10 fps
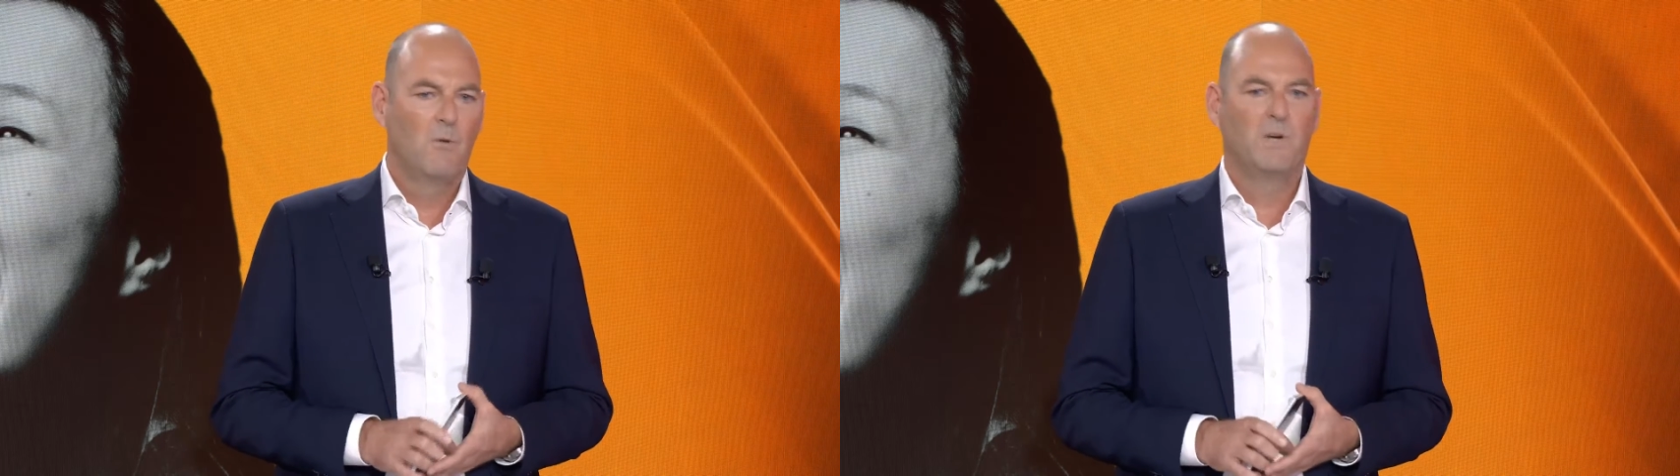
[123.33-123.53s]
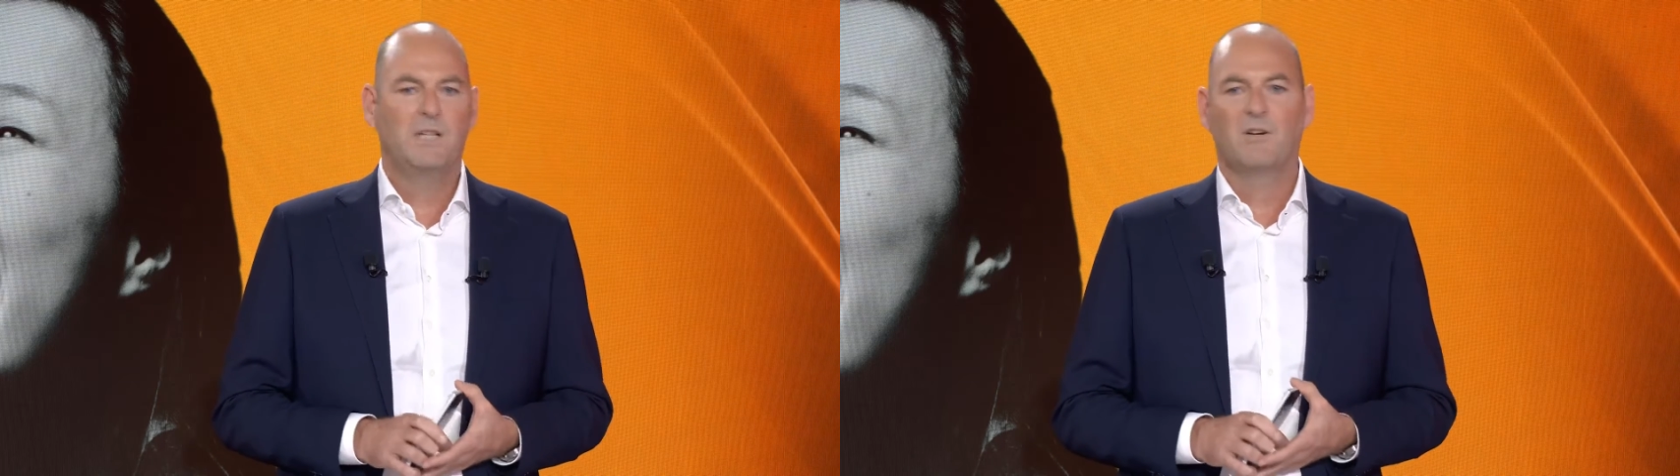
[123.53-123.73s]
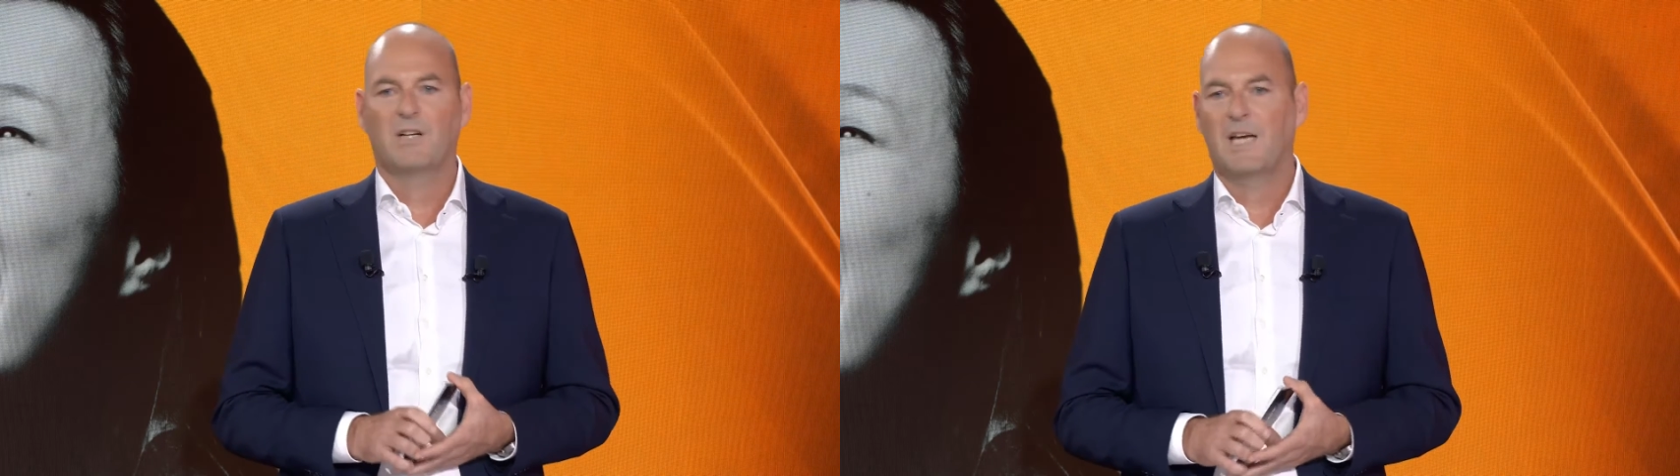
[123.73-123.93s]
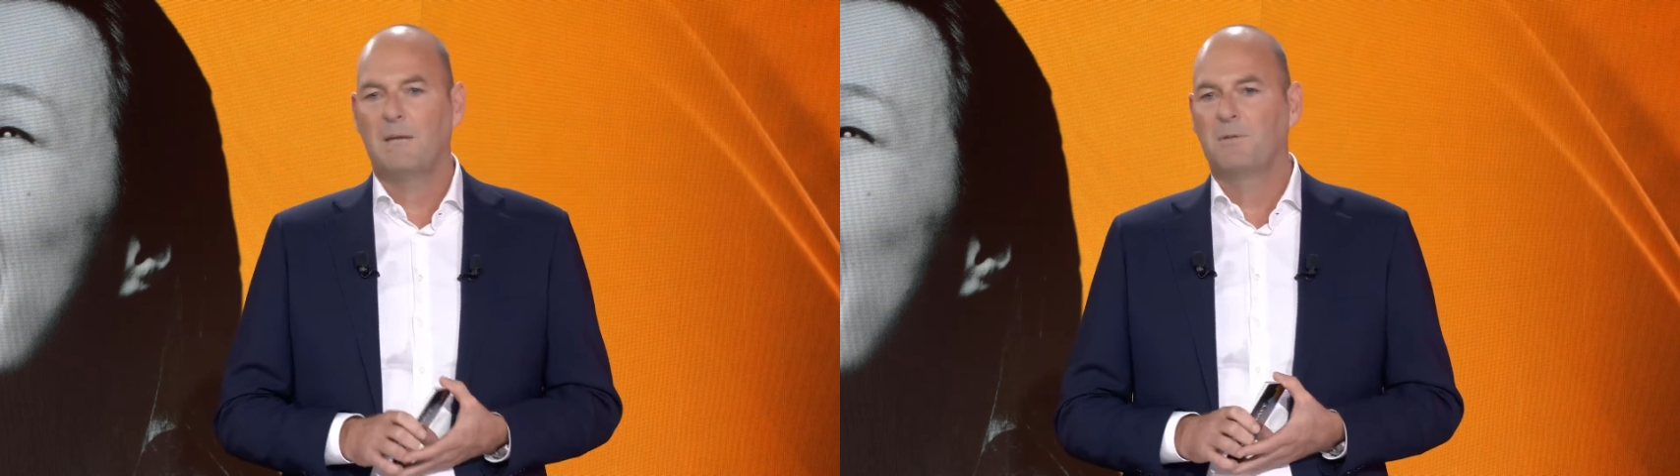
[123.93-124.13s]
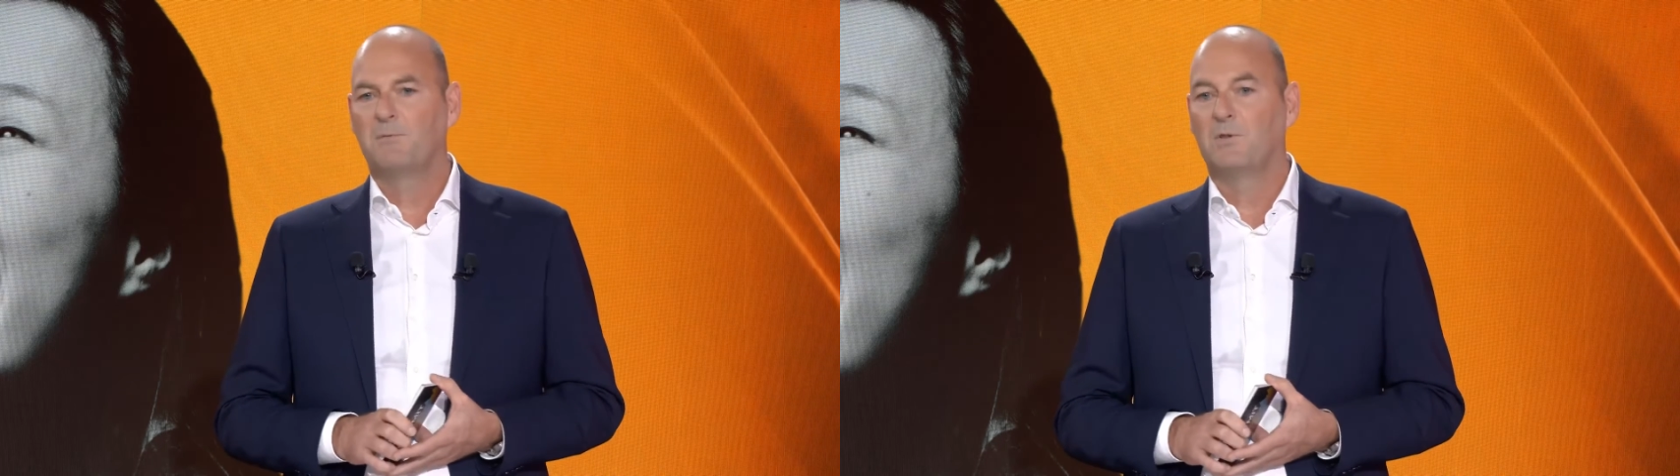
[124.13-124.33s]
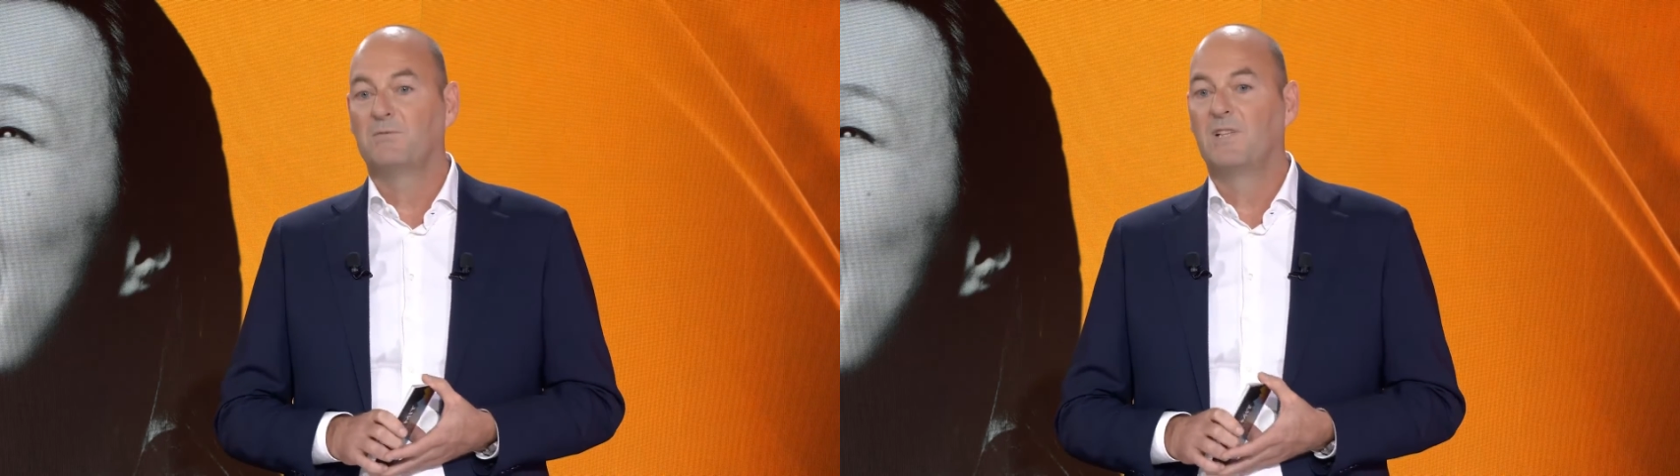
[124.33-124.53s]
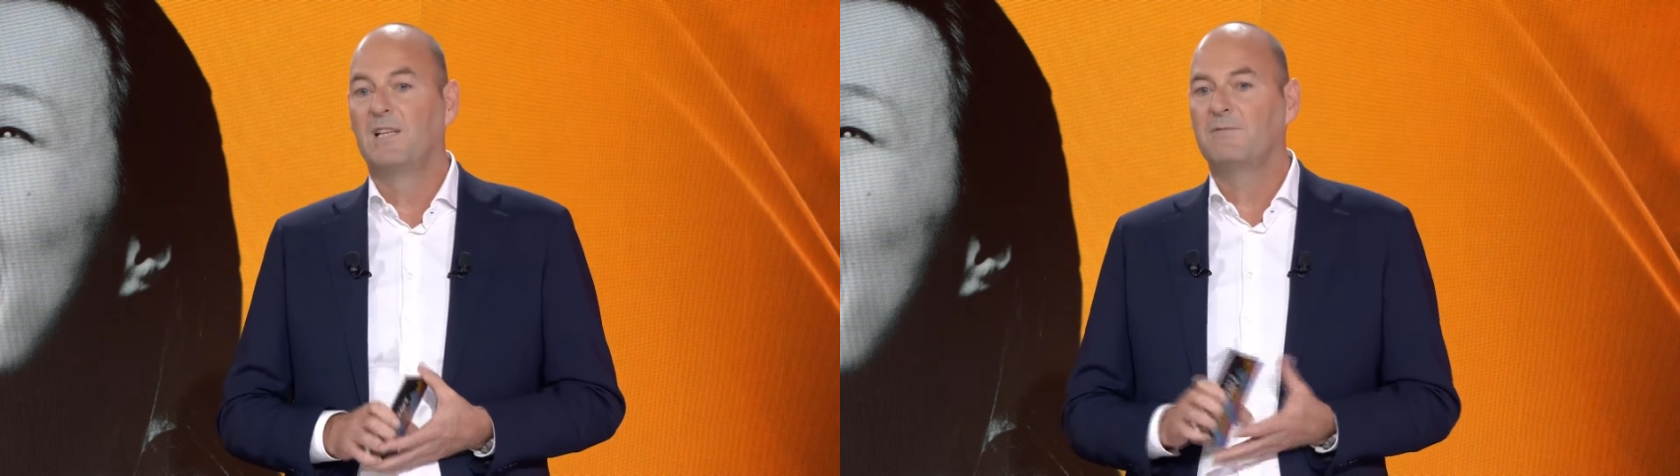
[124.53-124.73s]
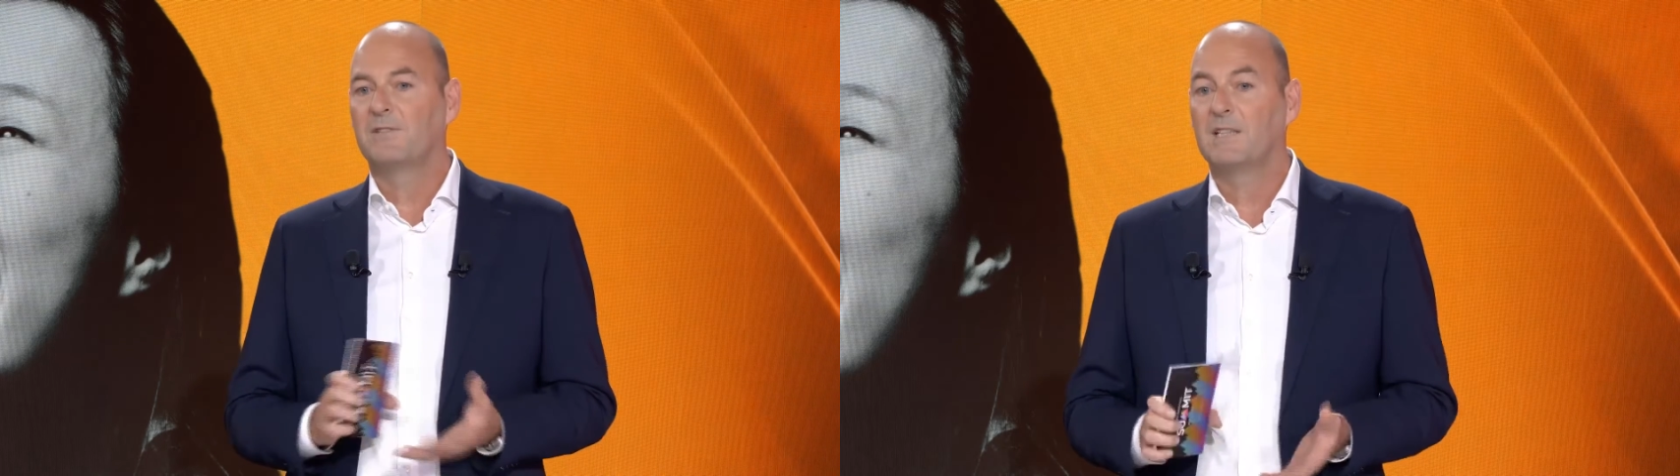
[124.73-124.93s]
when you are capable of
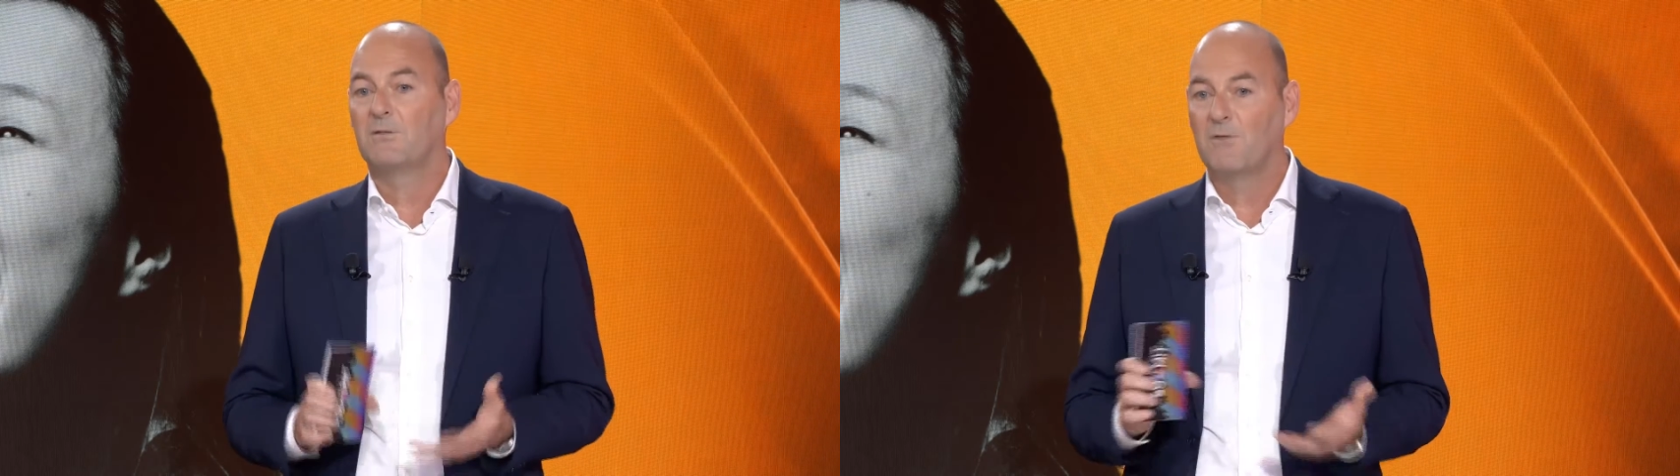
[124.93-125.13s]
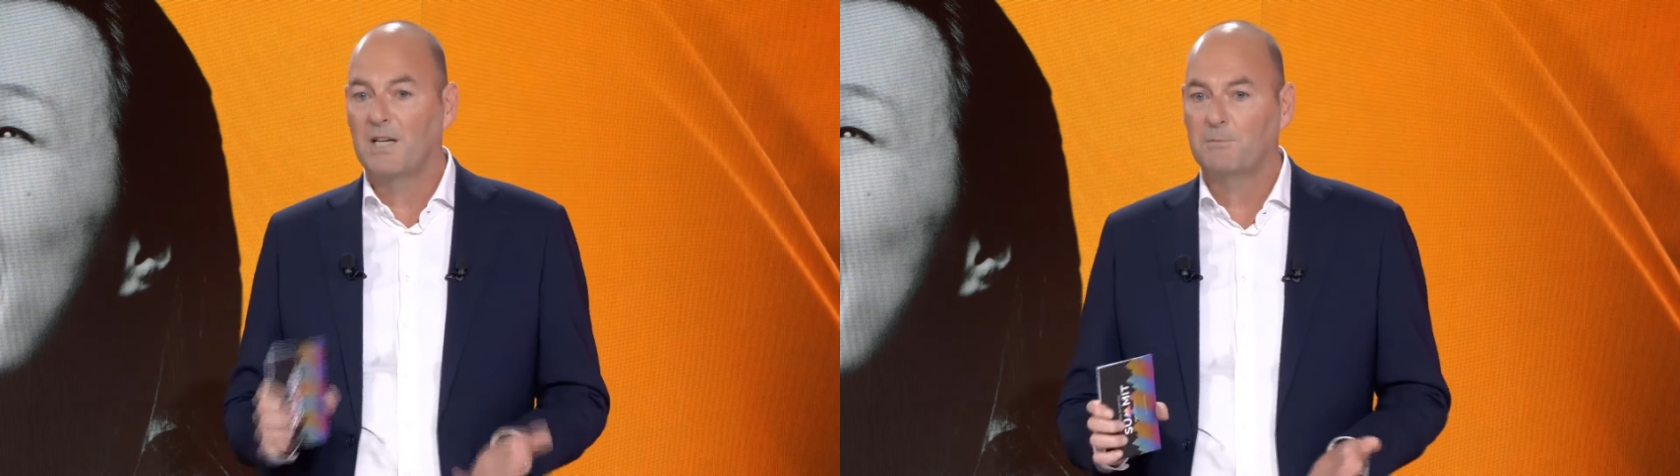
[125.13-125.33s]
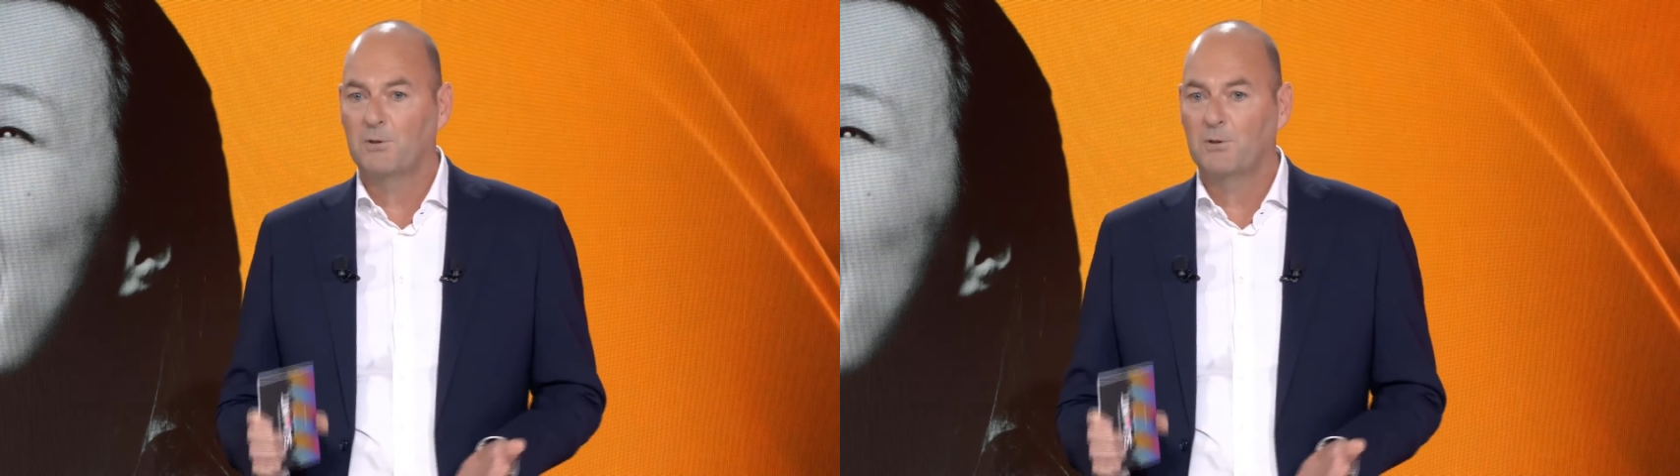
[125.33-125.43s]
delivering the right